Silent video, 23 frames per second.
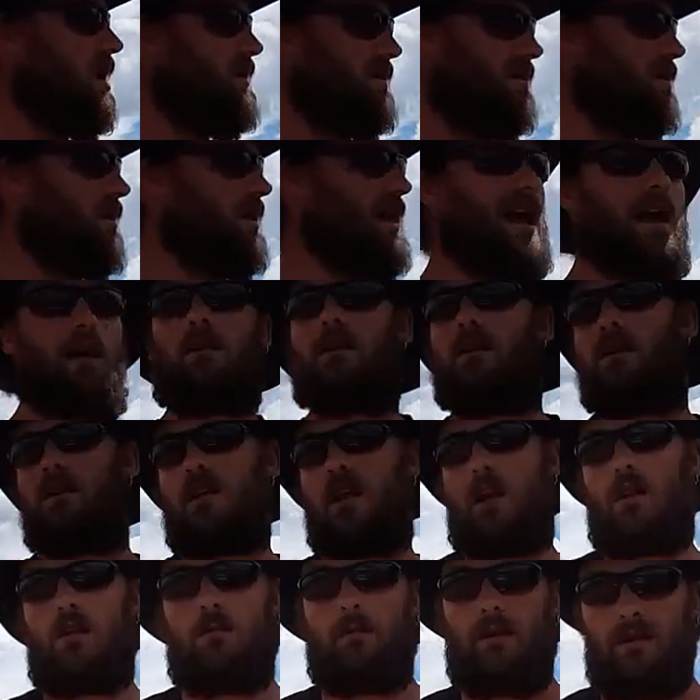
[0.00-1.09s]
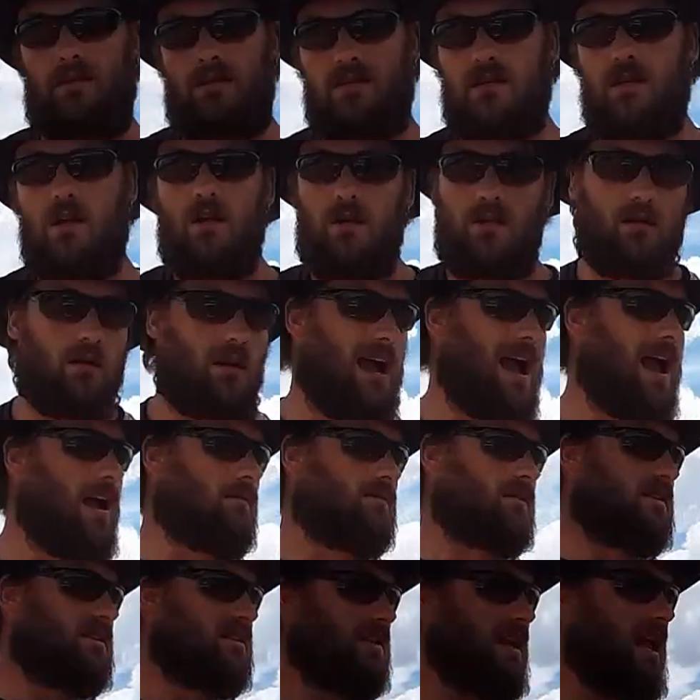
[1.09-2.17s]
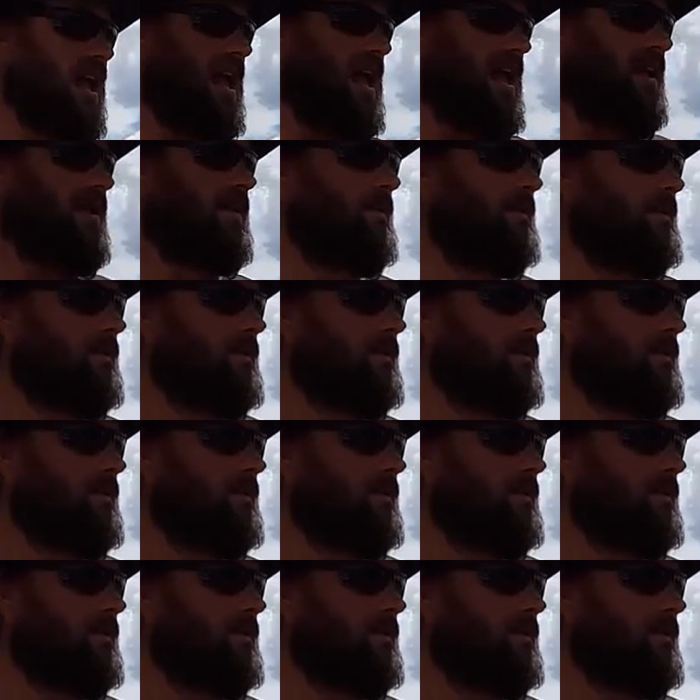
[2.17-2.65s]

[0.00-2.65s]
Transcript: They're out in the elements. They're outside.